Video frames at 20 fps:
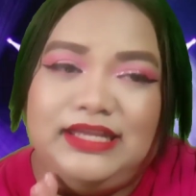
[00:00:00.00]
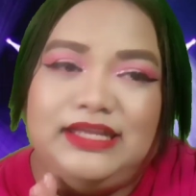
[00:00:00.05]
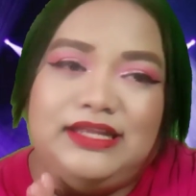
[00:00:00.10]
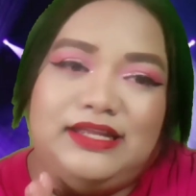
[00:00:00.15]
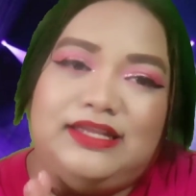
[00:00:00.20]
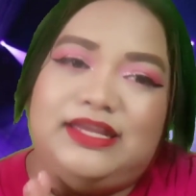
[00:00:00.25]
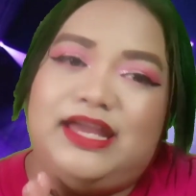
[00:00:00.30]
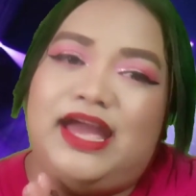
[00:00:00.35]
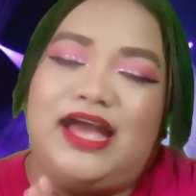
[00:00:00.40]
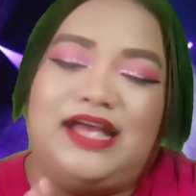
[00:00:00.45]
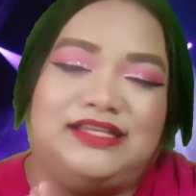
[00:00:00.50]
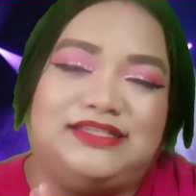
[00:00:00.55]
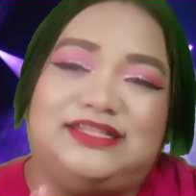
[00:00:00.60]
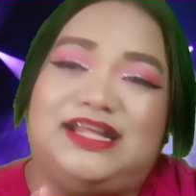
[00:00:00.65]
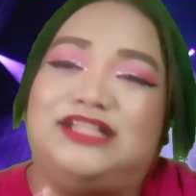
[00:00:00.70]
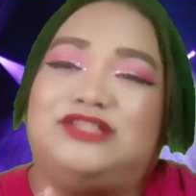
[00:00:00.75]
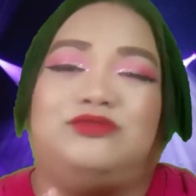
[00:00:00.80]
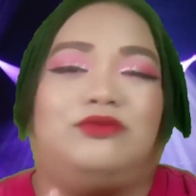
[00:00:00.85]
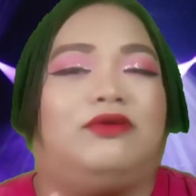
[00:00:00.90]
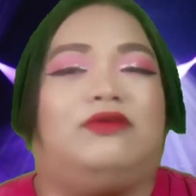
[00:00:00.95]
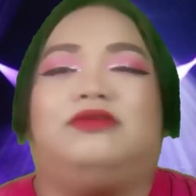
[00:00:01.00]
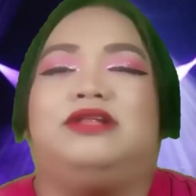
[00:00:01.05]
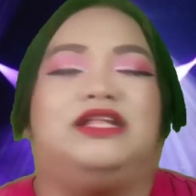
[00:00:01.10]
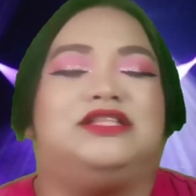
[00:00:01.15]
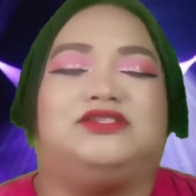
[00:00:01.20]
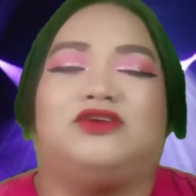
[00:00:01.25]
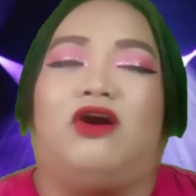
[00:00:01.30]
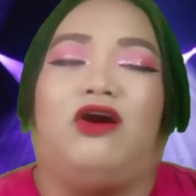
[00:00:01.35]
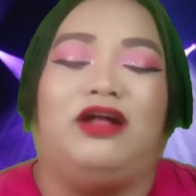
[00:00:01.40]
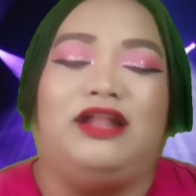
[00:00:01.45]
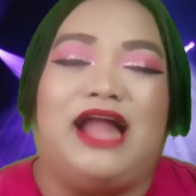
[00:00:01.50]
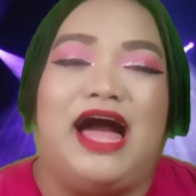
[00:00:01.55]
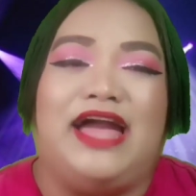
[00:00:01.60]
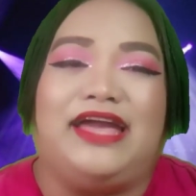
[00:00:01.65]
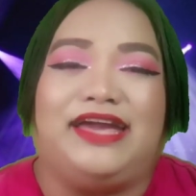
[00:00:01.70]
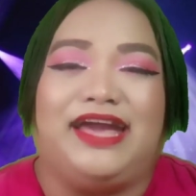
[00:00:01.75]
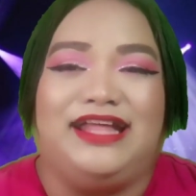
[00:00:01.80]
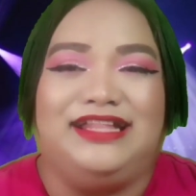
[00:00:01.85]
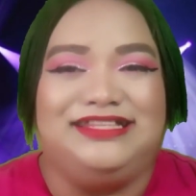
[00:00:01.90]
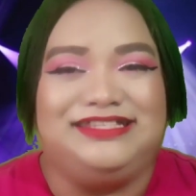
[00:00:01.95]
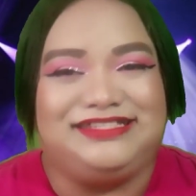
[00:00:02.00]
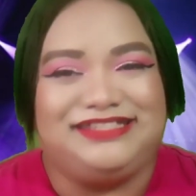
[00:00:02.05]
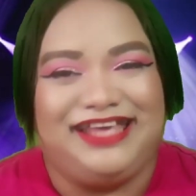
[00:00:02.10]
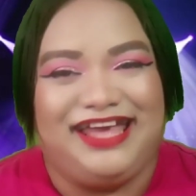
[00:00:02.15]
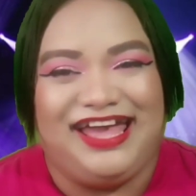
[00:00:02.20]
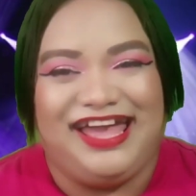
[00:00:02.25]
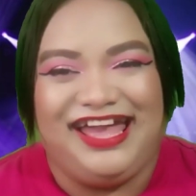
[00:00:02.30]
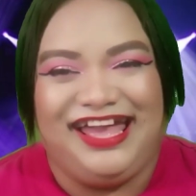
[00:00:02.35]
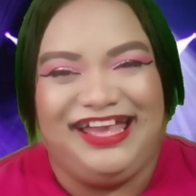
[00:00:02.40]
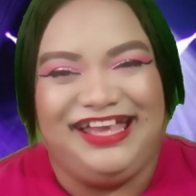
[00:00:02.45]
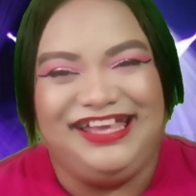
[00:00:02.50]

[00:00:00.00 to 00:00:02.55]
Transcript: Yes, that's all I can say.